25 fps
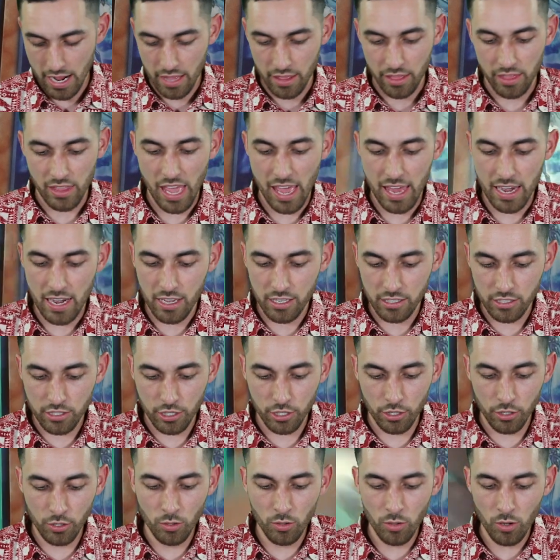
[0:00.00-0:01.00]
Then
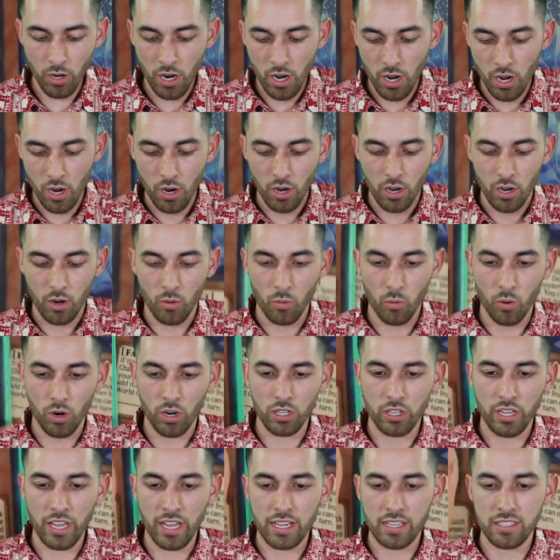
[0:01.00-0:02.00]
2
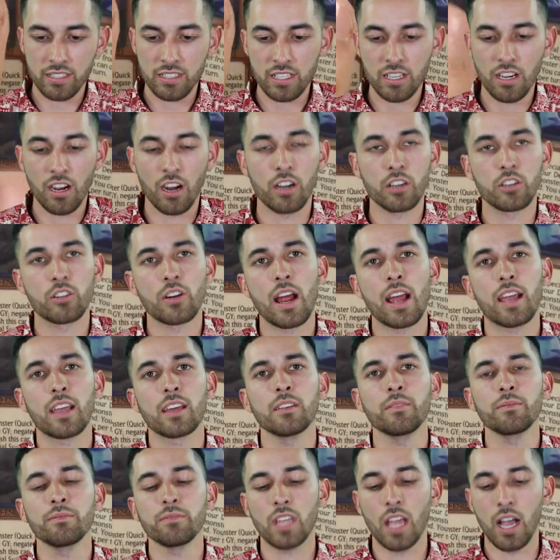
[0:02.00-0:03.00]
World Legacy Guard
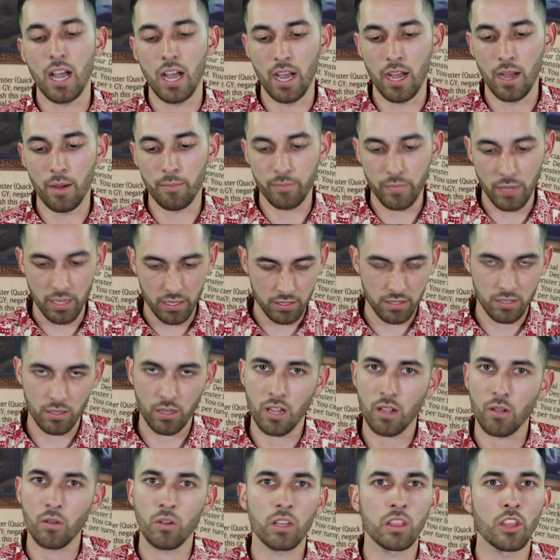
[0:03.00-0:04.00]
Dragon. He's
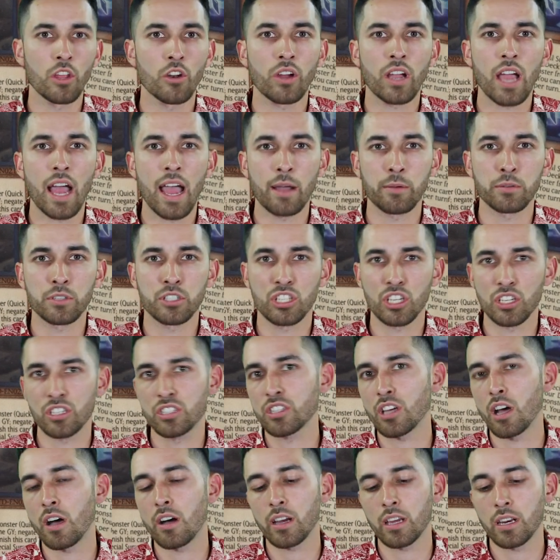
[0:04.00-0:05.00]
the little guy I was just
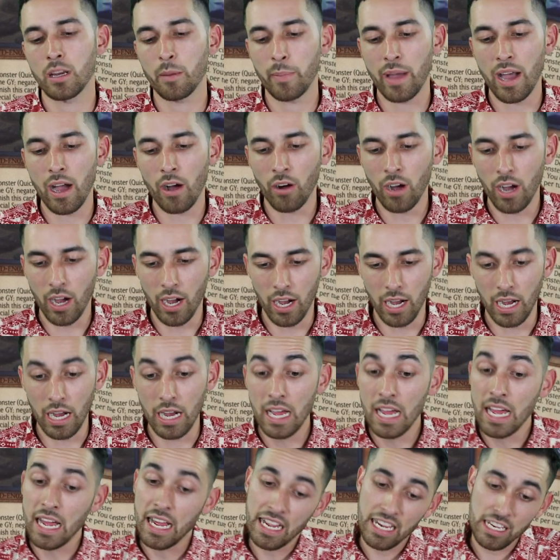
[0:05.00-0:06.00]
talking about.
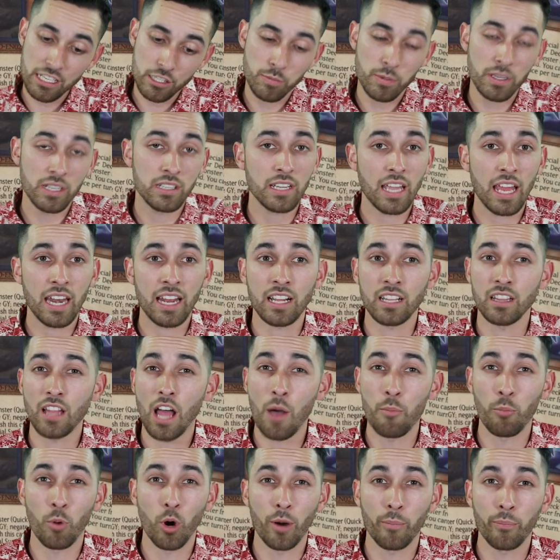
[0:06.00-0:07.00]
He's been getting a
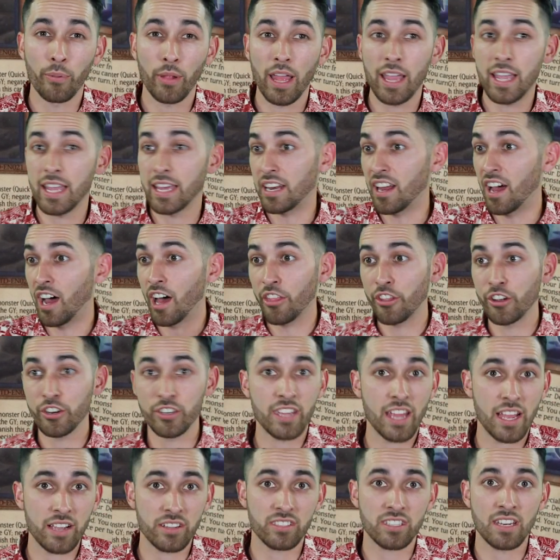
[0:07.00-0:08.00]
lot more play in other
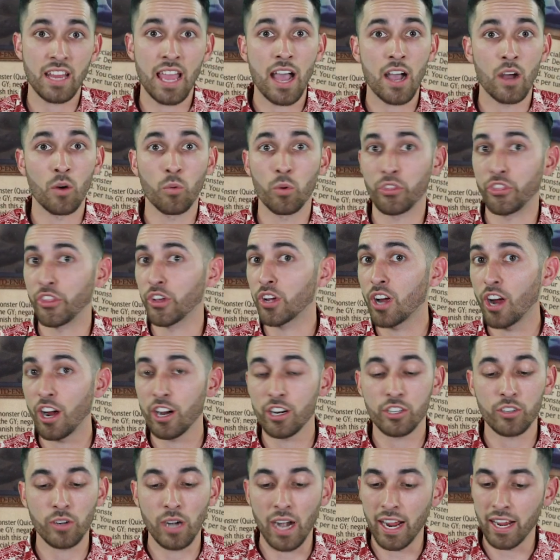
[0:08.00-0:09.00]
decks now with the
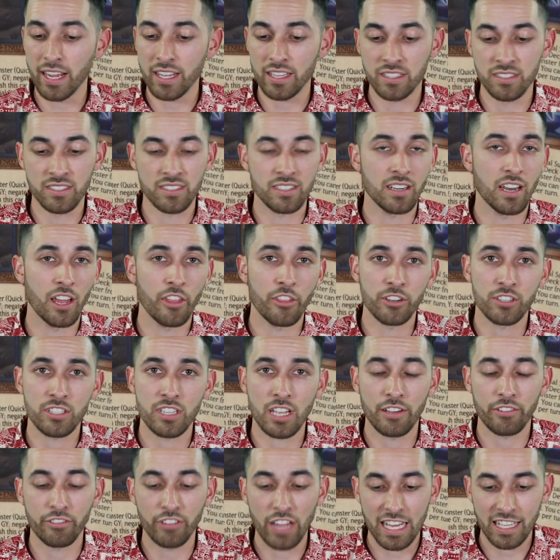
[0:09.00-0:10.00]
Guard Dragons and other
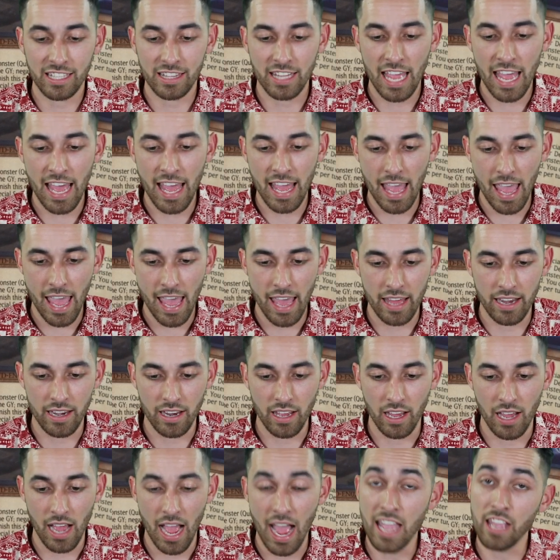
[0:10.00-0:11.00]
stuff like that, and
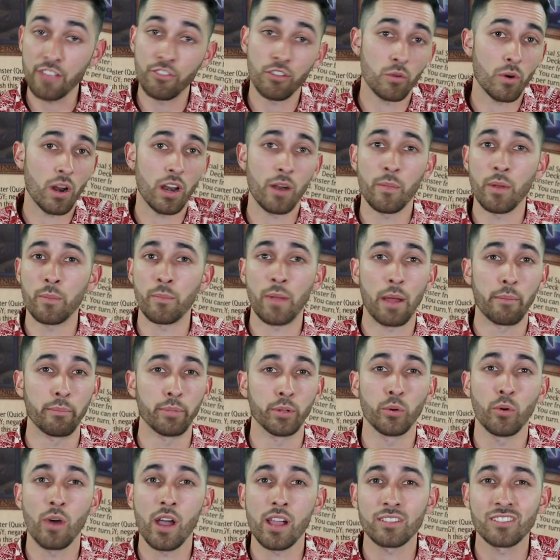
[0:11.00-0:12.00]
I even run him in my
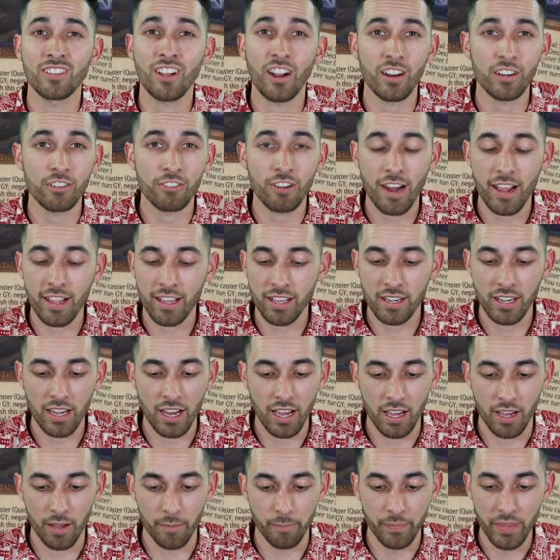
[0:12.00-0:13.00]
Blue Eyes Guard
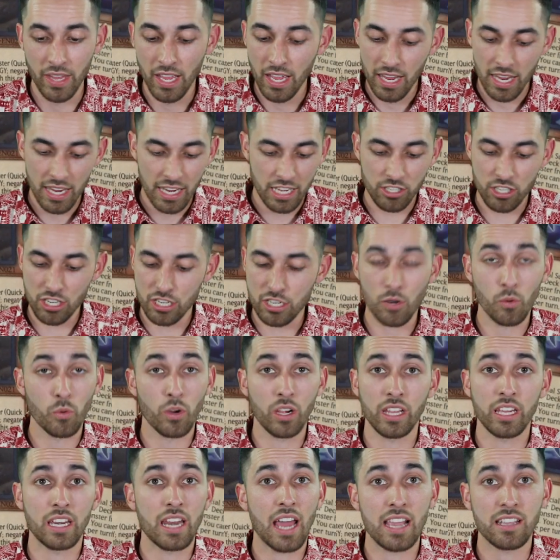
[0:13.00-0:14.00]
Dragon. He's just a
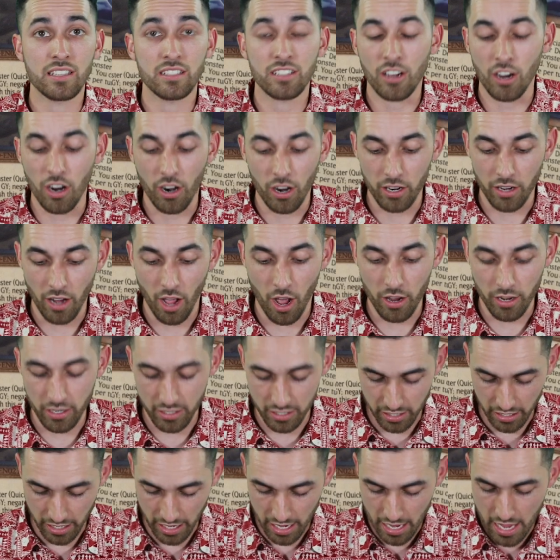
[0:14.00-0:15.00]
really nice card,
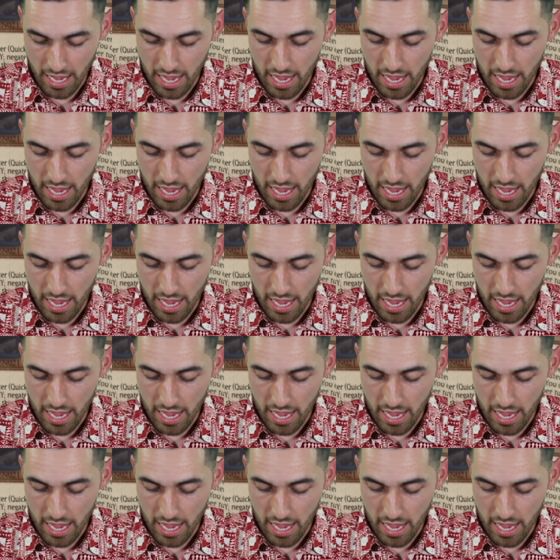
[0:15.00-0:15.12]
honestly.